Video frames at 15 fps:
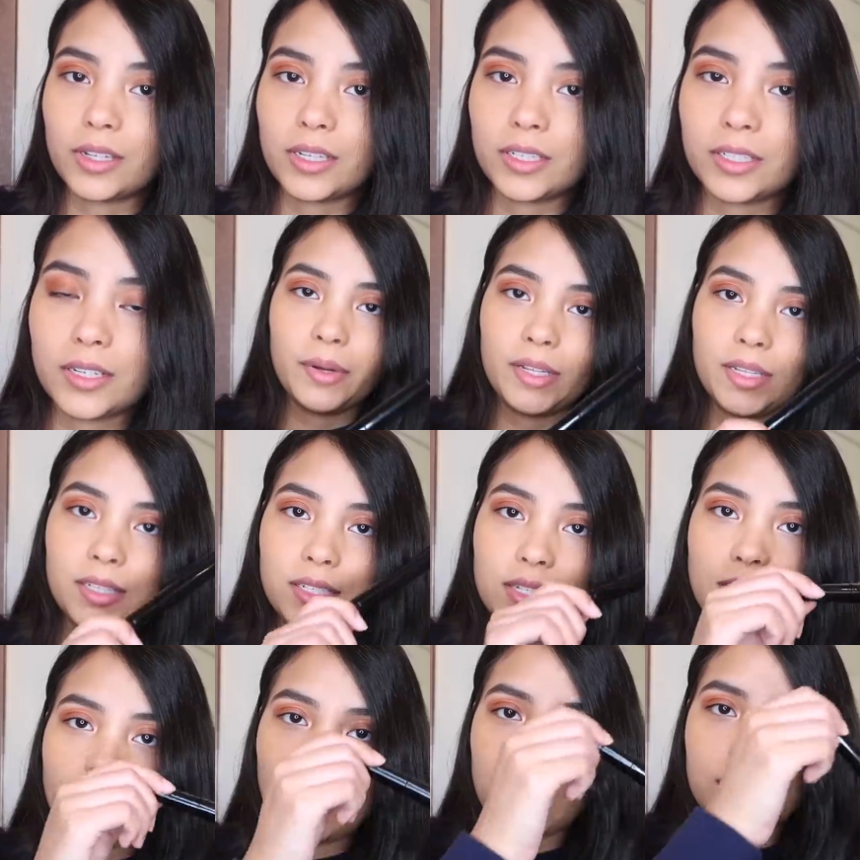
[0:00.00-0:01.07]
this, but this is
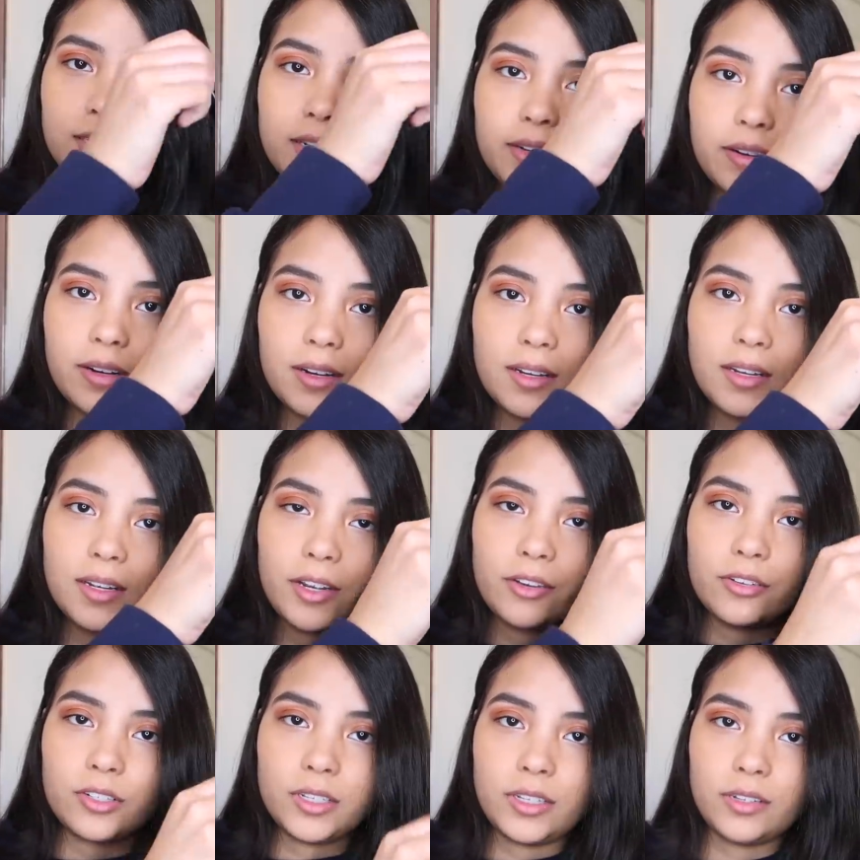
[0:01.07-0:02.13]
the mascara I
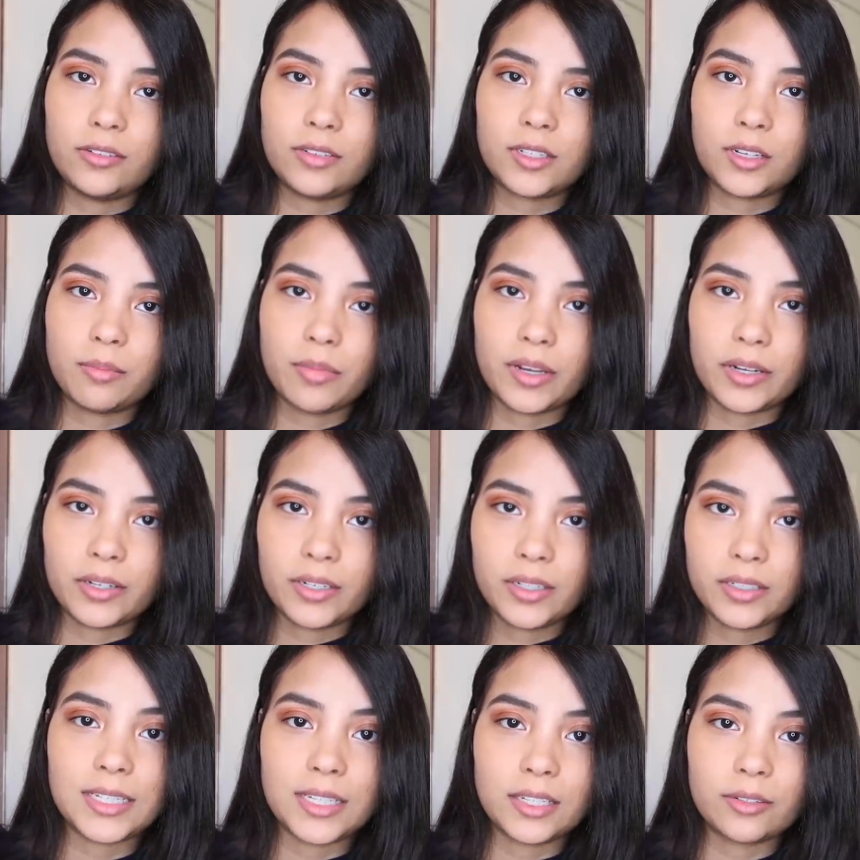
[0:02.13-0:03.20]
usually use
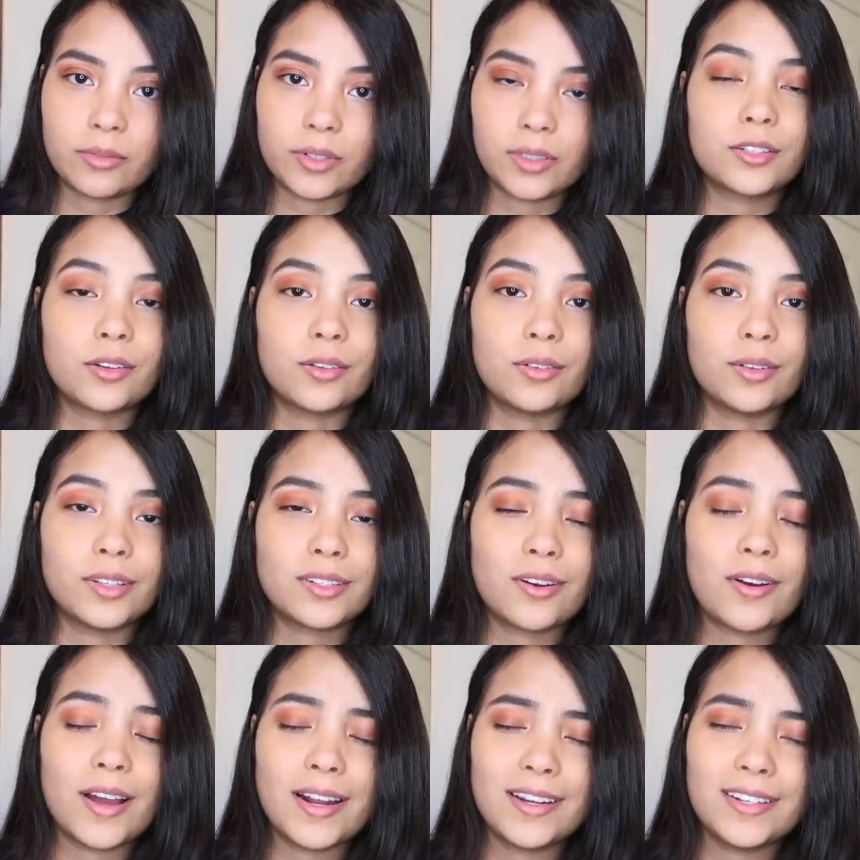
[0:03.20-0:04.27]
compared to this one. So let's
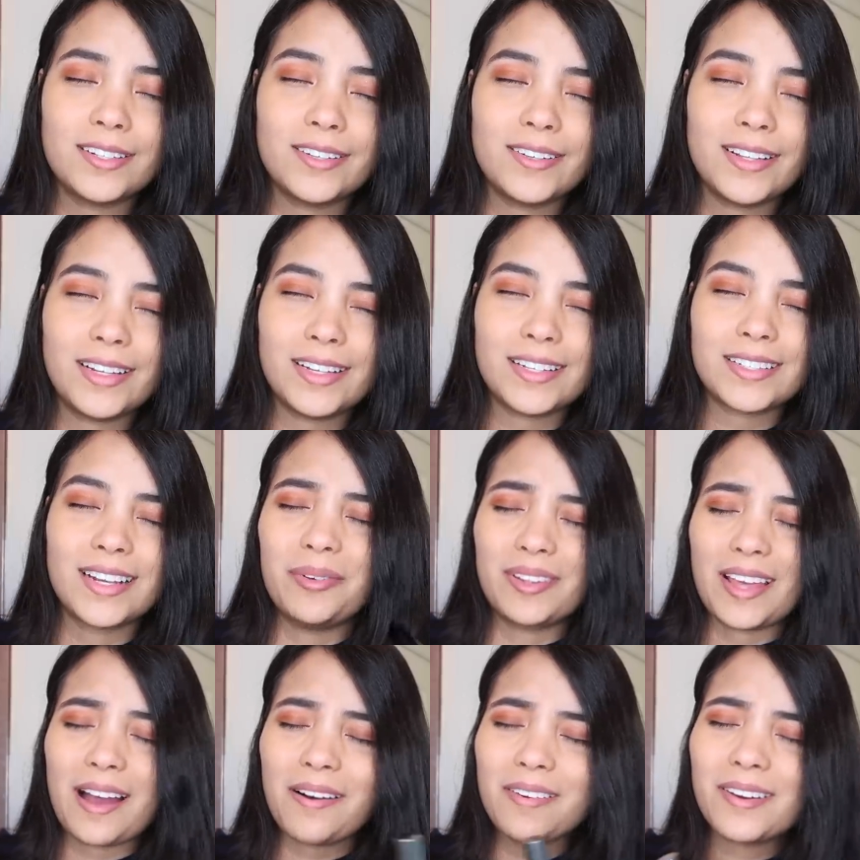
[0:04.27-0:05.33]
go ahead and do this
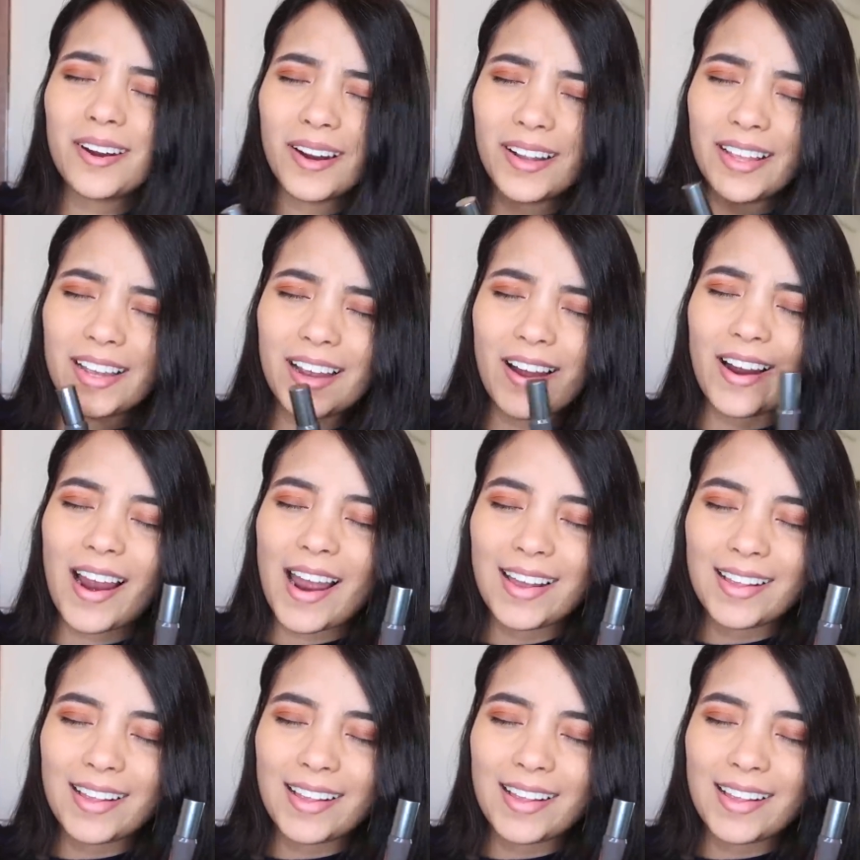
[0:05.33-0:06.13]
without curling our